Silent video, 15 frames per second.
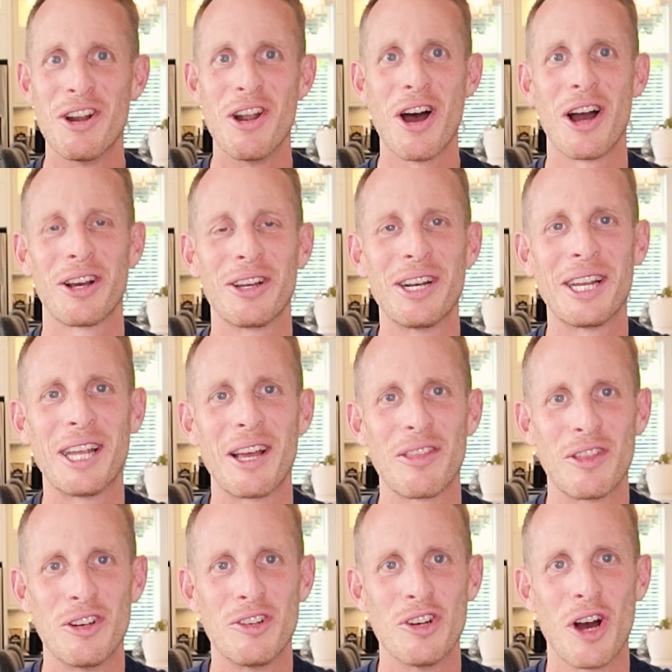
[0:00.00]
not going to get
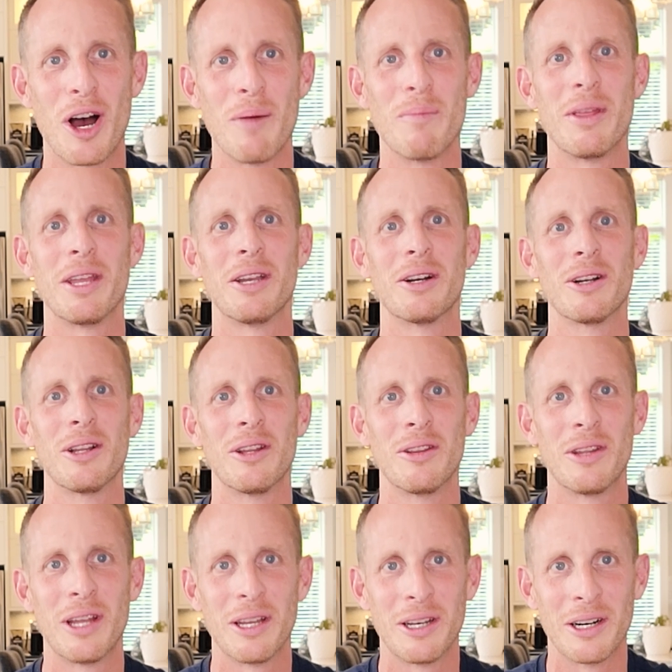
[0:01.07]
the job that
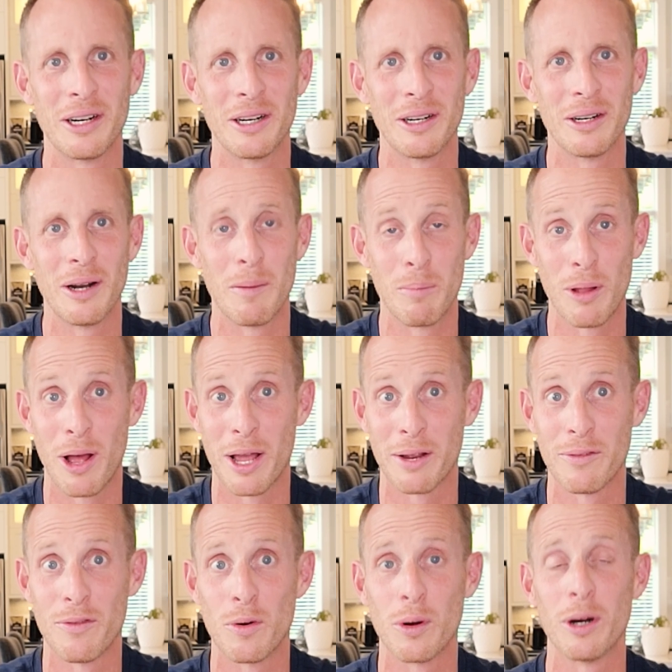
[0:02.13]
you're
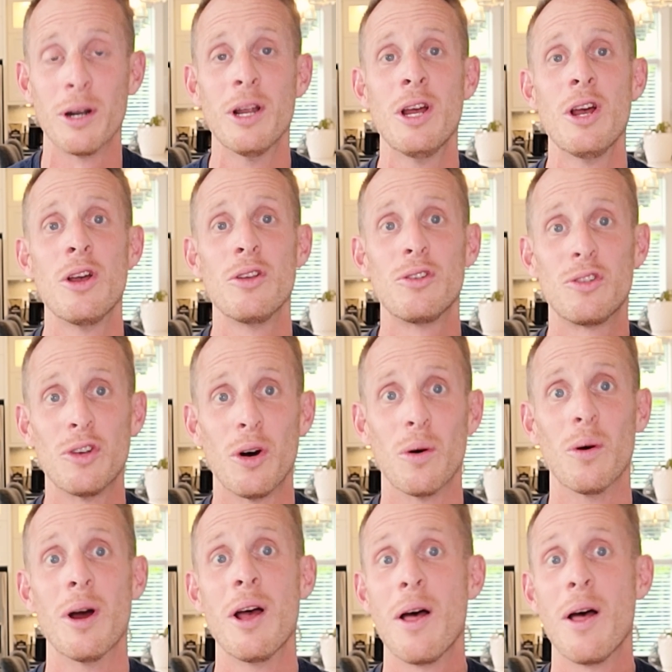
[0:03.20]
applying for. So